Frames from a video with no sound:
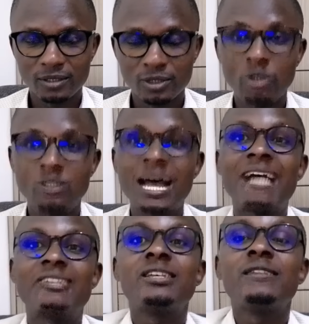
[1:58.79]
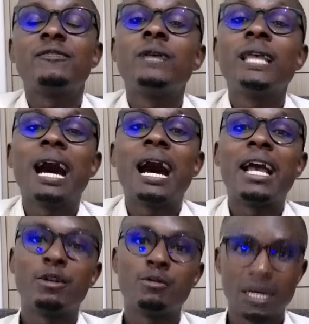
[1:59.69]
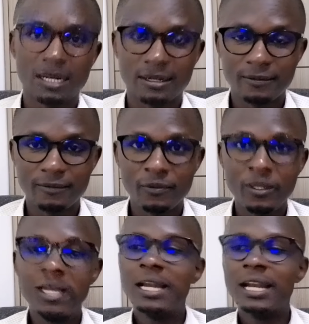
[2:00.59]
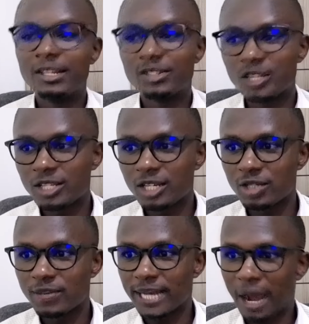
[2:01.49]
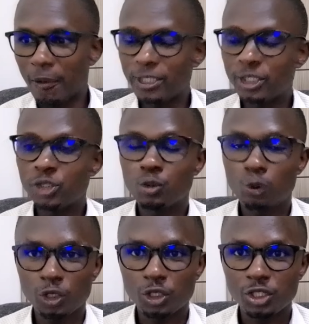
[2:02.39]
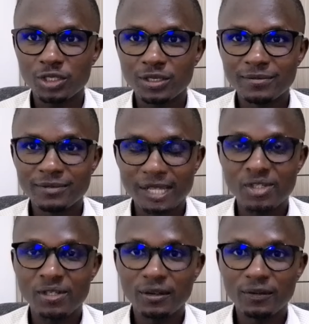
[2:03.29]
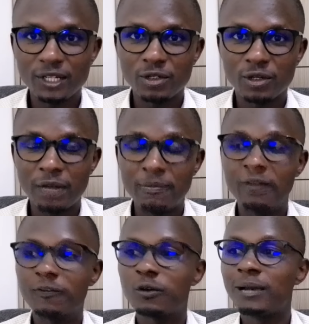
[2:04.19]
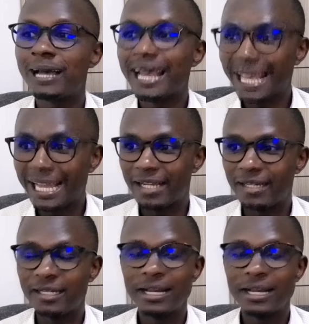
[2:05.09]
not as if we are human. Ladies and gentlemen, I want you to watch this video coming from Hague,